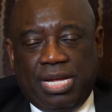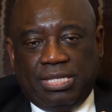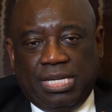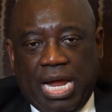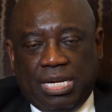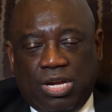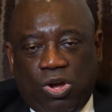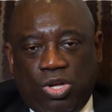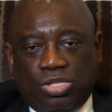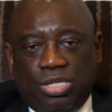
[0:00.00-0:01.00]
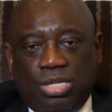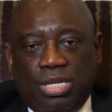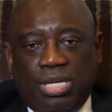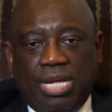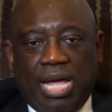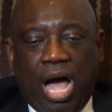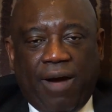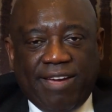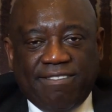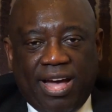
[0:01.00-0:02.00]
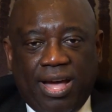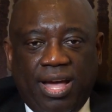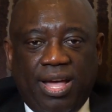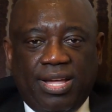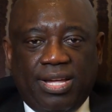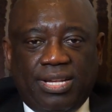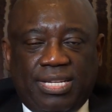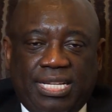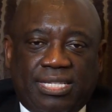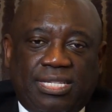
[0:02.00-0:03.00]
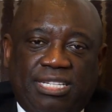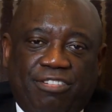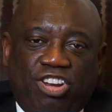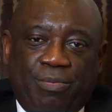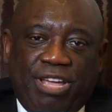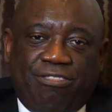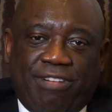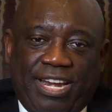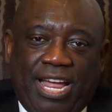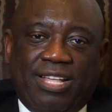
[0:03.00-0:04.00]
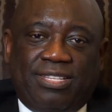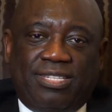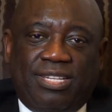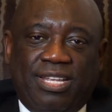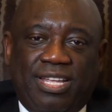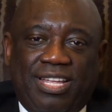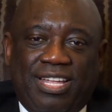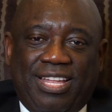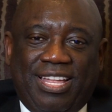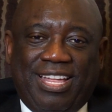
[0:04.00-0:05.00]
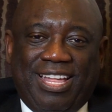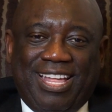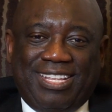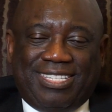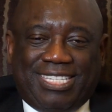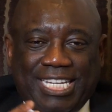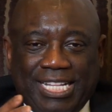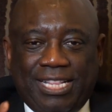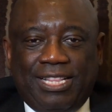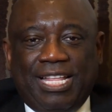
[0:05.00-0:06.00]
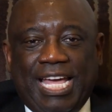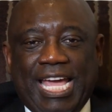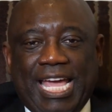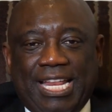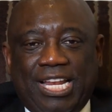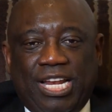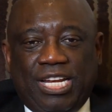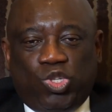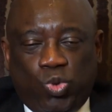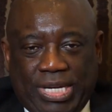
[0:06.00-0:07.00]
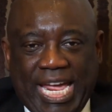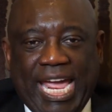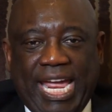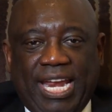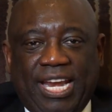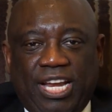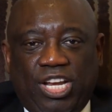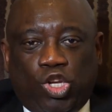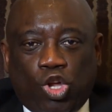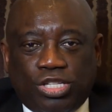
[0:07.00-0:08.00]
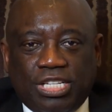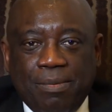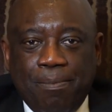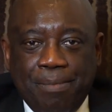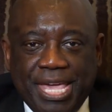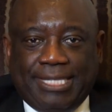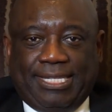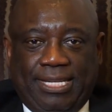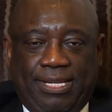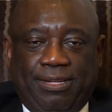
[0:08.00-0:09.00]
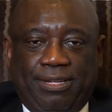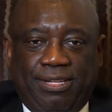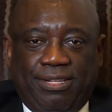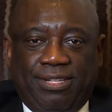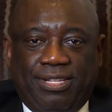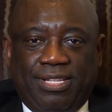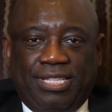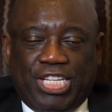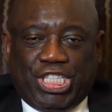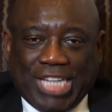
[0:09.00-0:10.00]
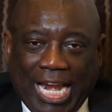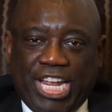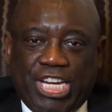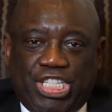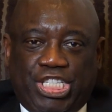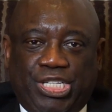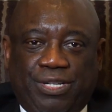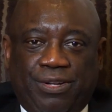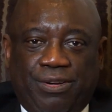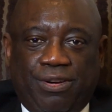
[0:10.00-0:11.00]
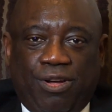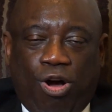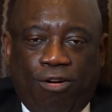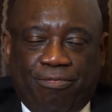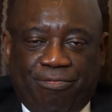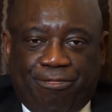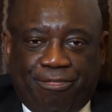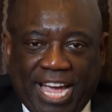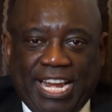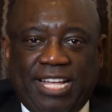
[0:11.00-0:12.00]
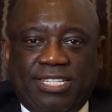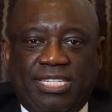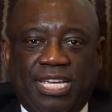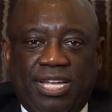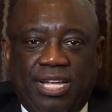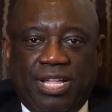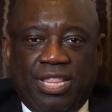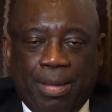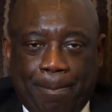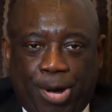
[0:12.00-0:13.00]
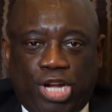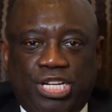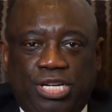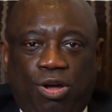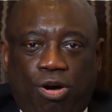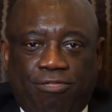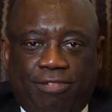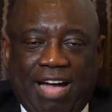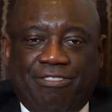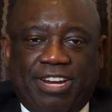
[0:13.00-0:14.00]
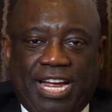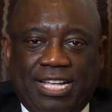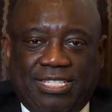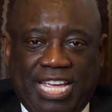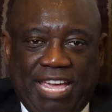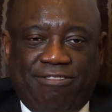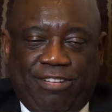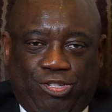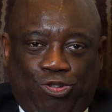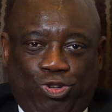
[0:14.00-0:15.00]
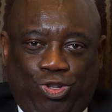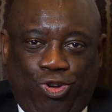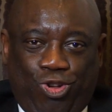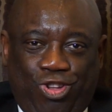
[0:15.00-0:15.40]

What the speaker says: at a cost. However, this development finance still today doesn't meet the challenge of financing the burden of Africa's infrastructure.